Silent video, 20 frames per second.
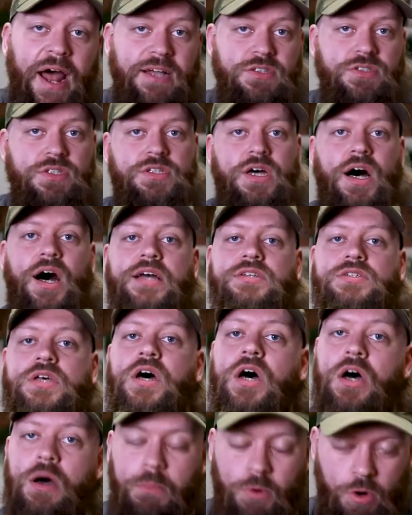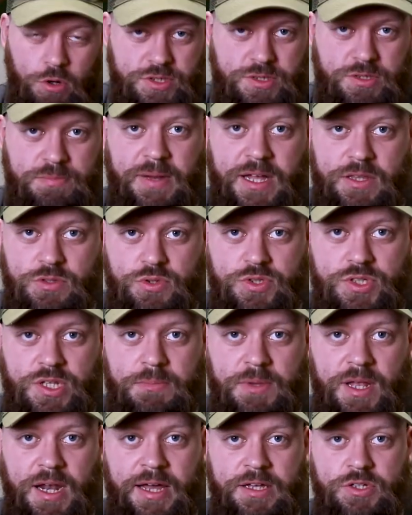exercise, more mental
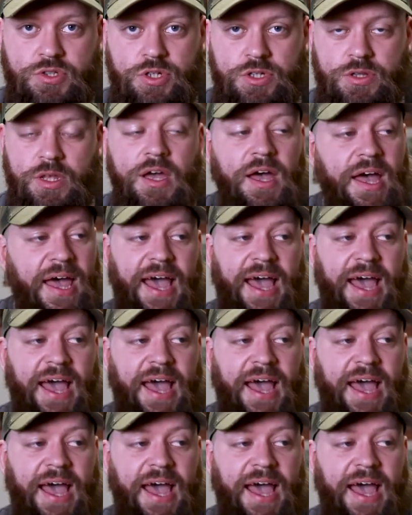stimulation.